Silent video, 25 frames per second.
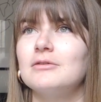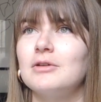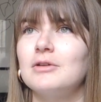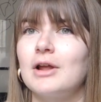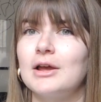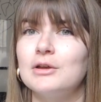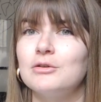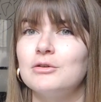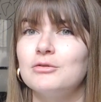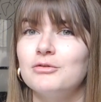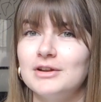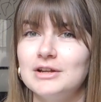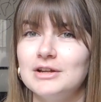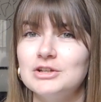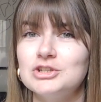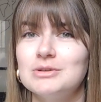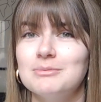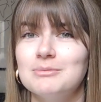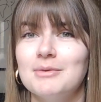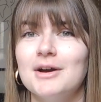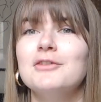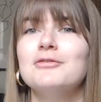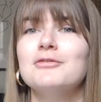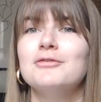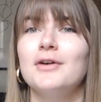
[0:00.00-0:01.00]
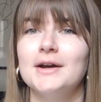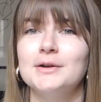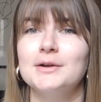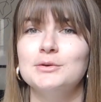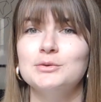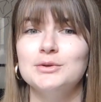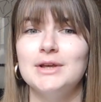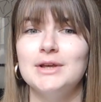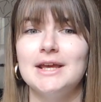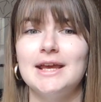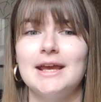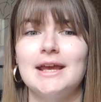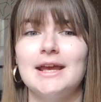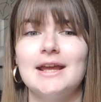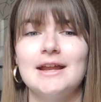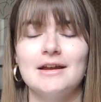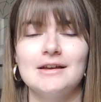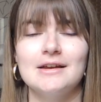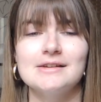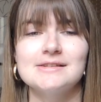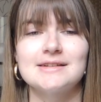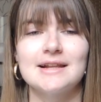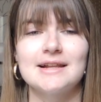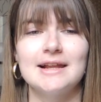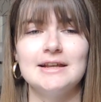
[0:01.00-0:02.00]
like finishing my final year in
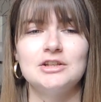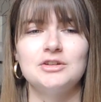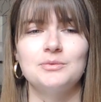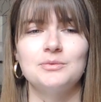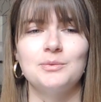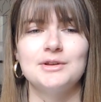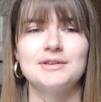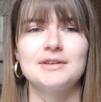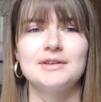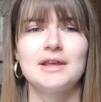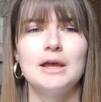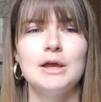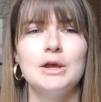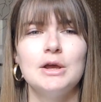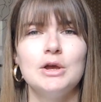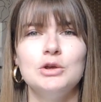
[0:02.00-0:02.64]
isolation, was